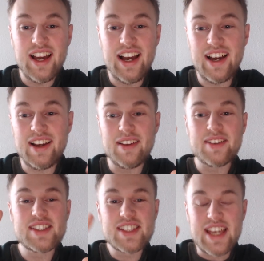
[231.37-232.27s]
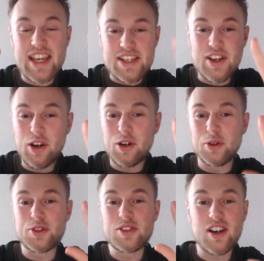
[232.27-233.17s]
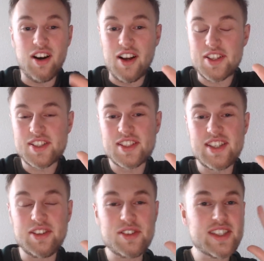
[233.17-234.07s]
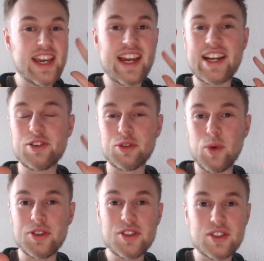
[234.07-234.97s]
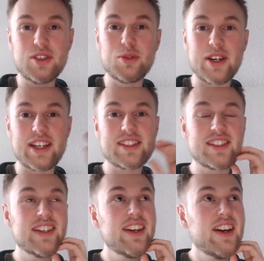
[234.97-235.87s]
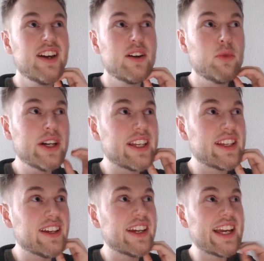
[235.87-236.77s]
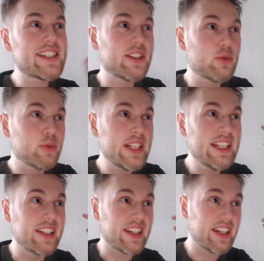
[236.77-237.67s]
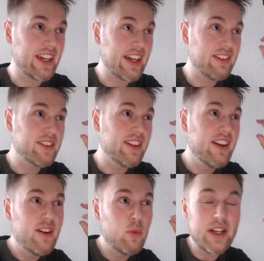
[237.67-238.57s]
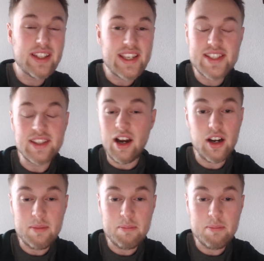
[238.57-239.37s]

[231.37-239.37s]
uh, say no to tasks and to say, I don't want to do it? What is it really? And what is it our